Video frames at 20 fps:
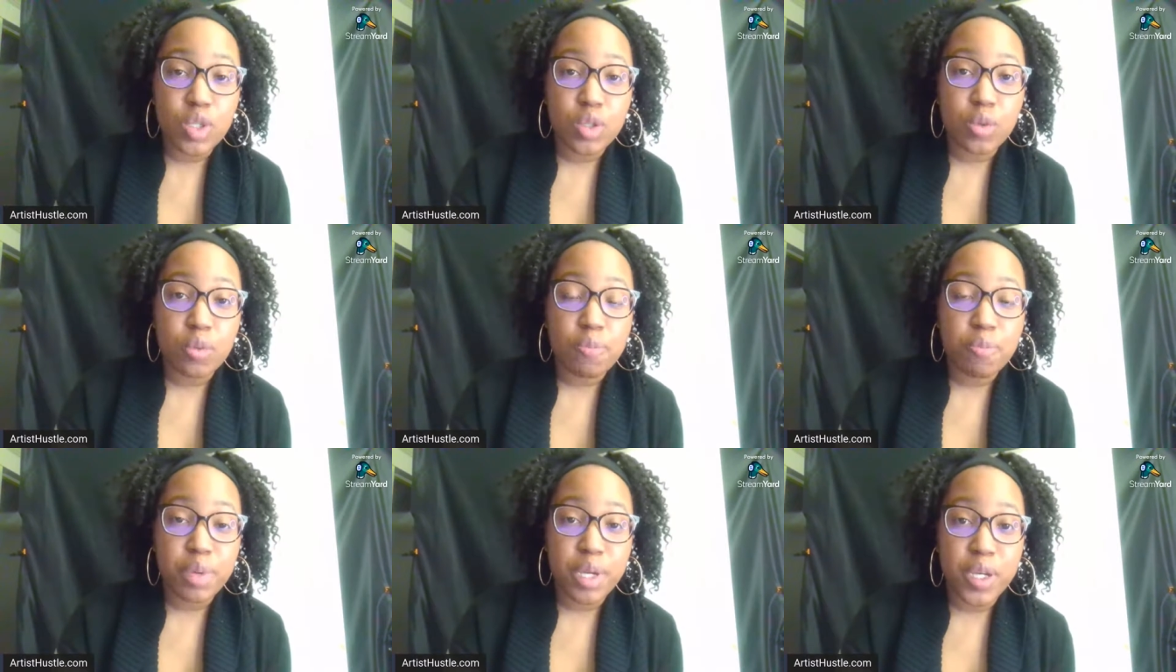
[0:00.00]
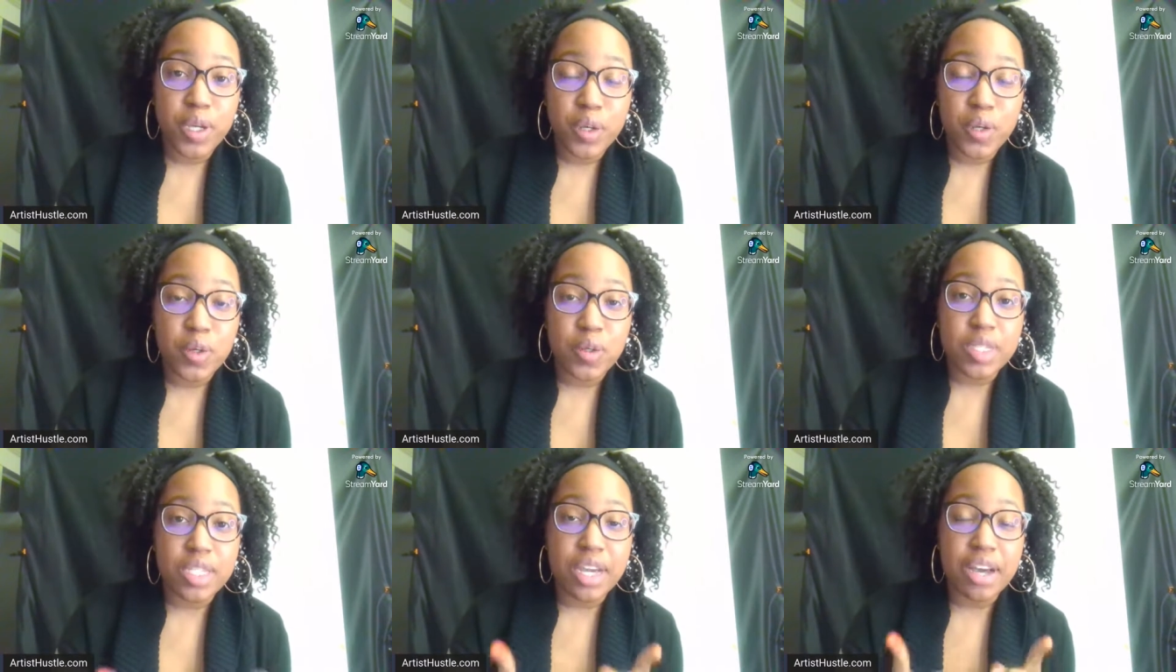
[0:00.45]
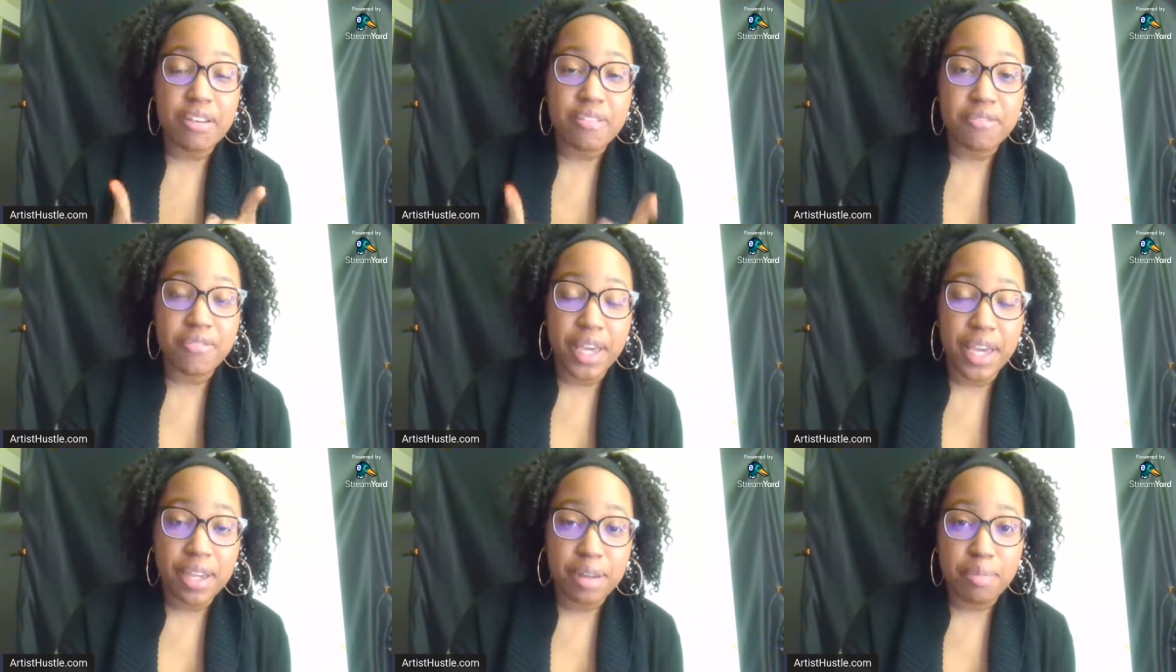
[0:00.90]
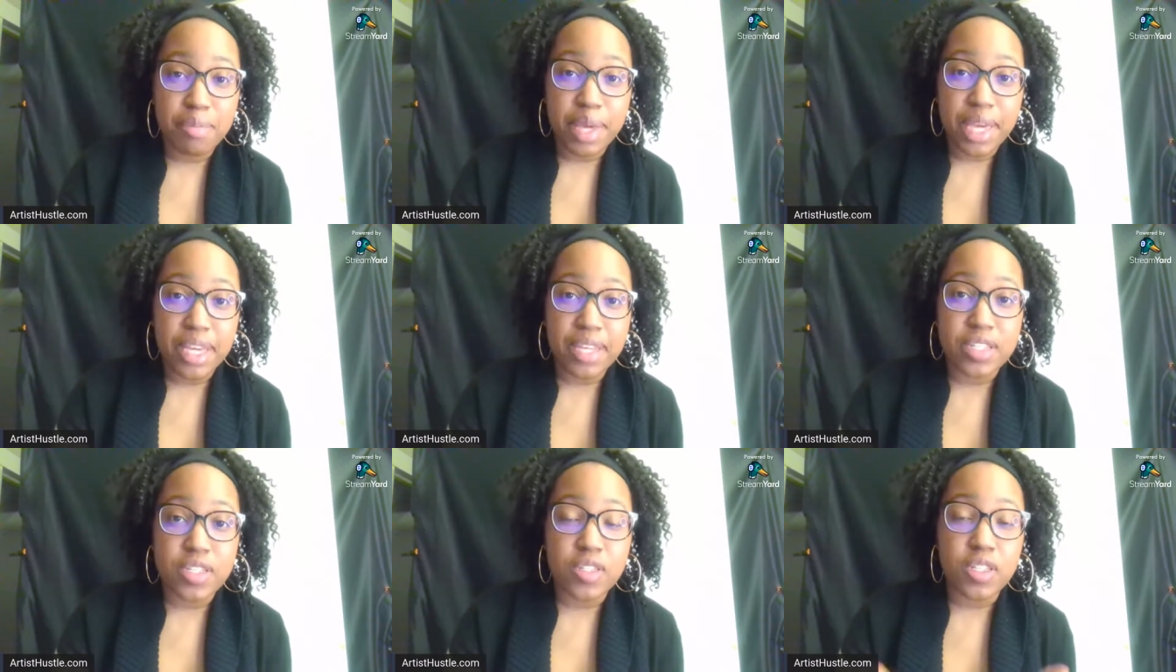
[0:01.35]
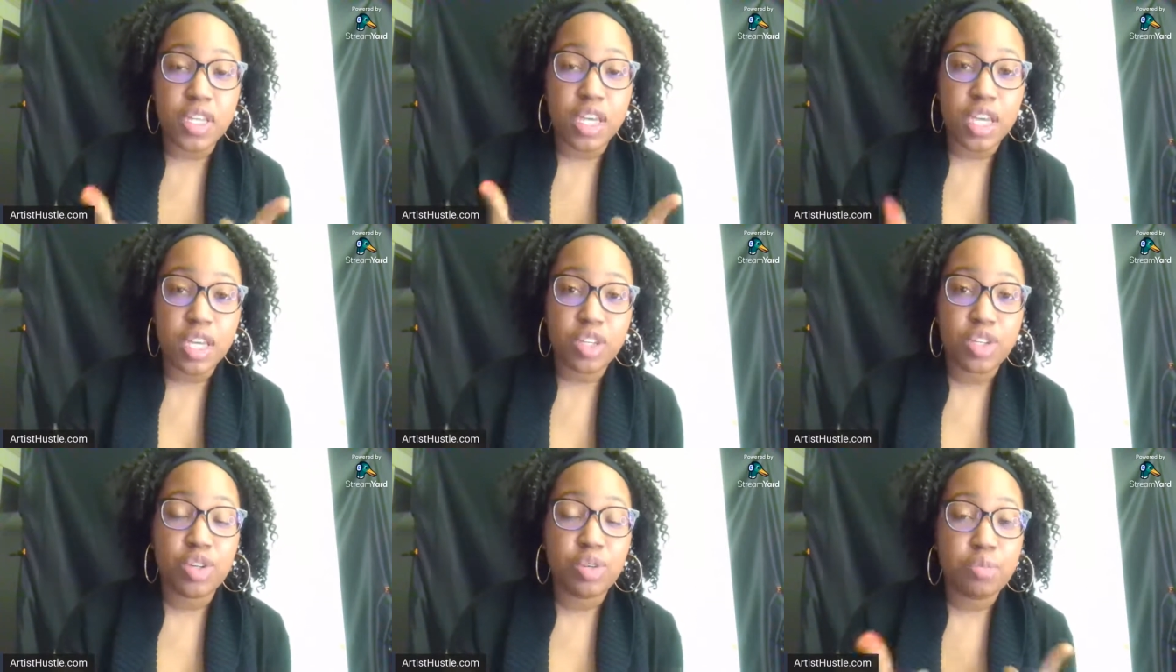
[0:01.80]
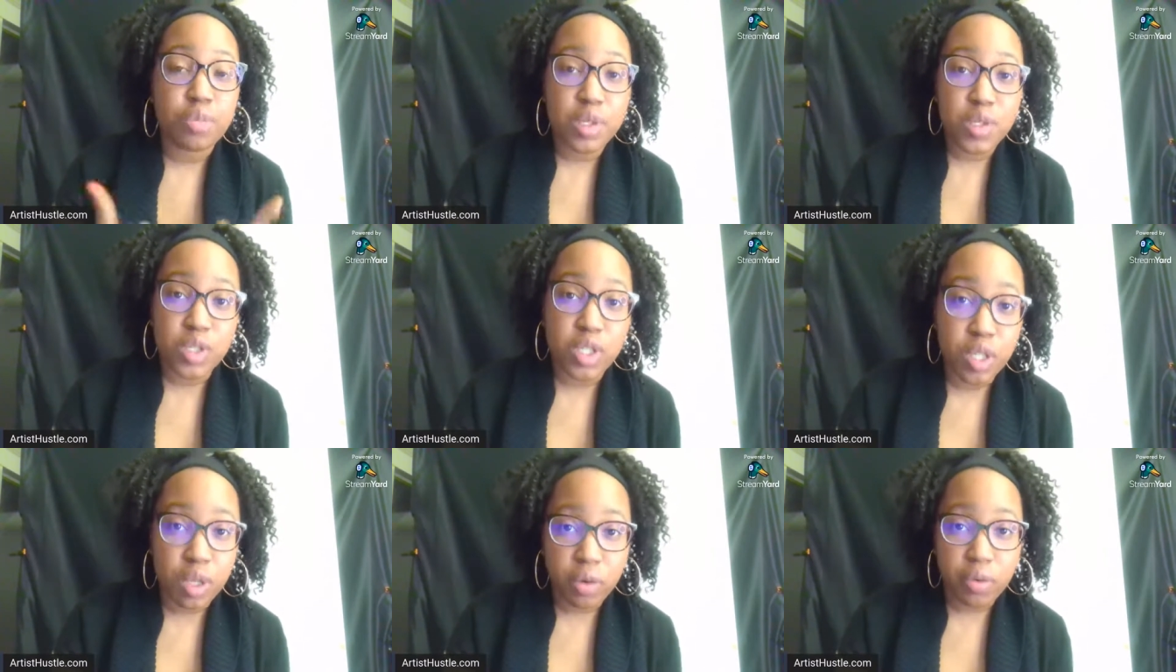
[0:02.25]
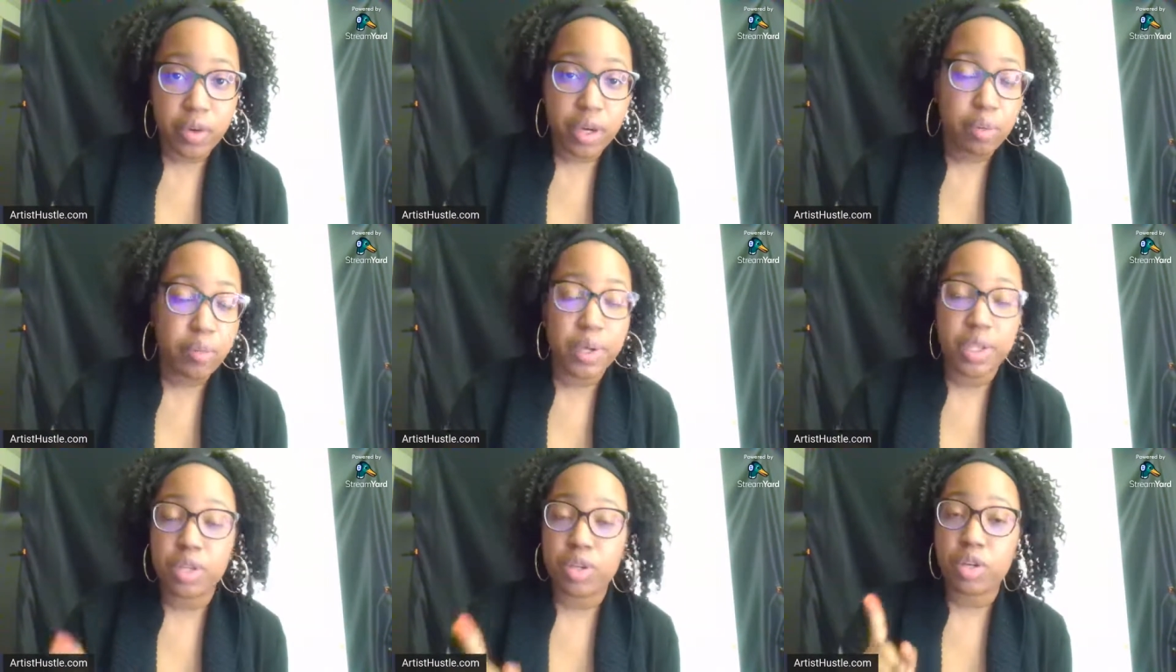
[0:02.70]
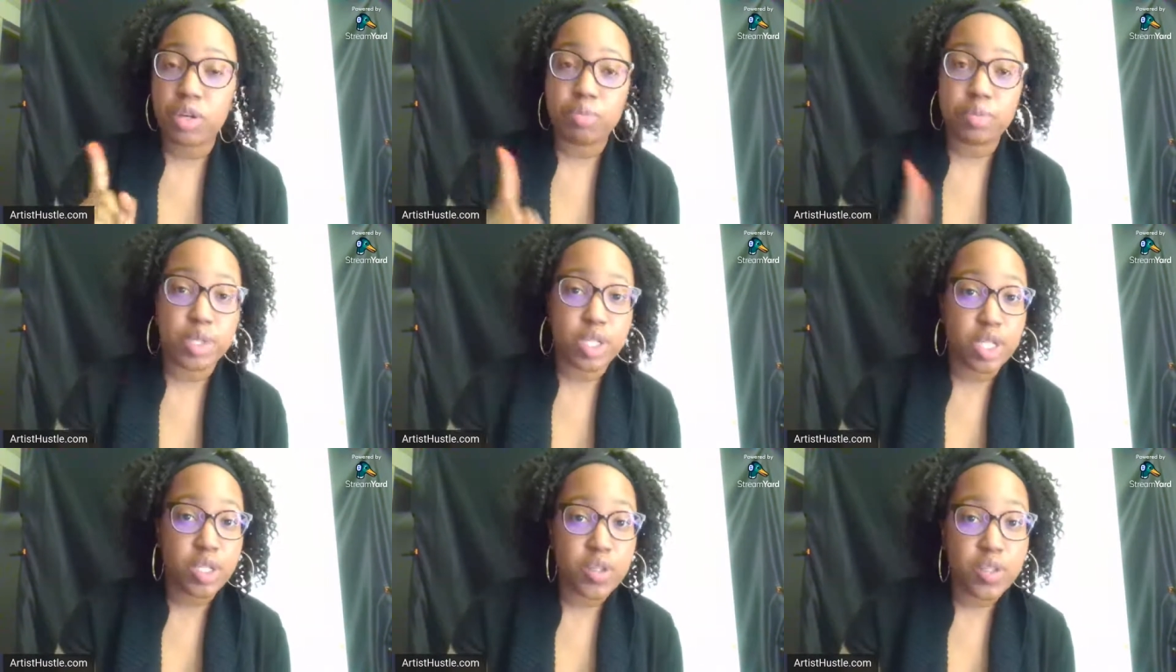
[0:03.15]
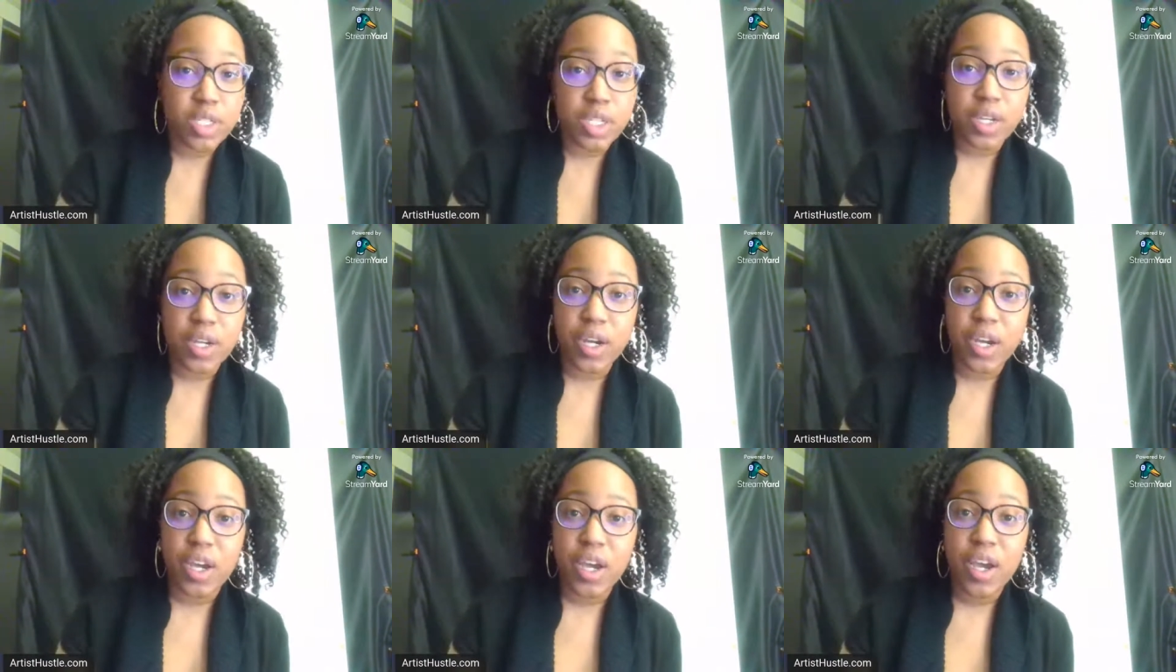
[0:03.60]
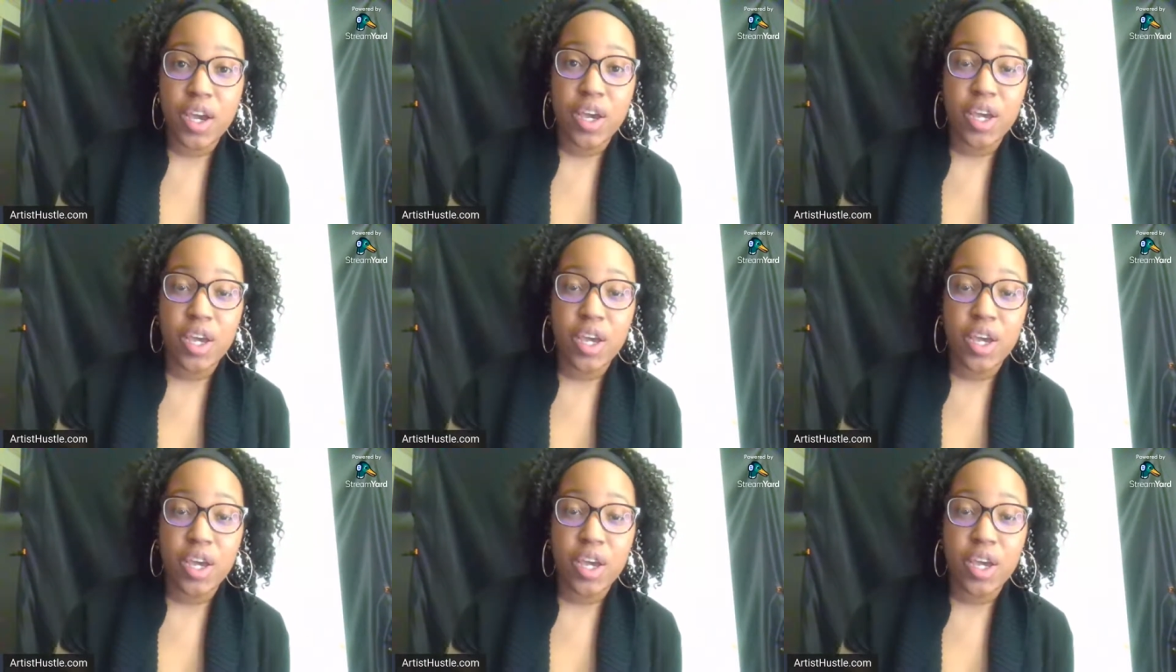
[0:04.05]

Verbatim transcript: to build a fan base in your music career, whether you're a producer,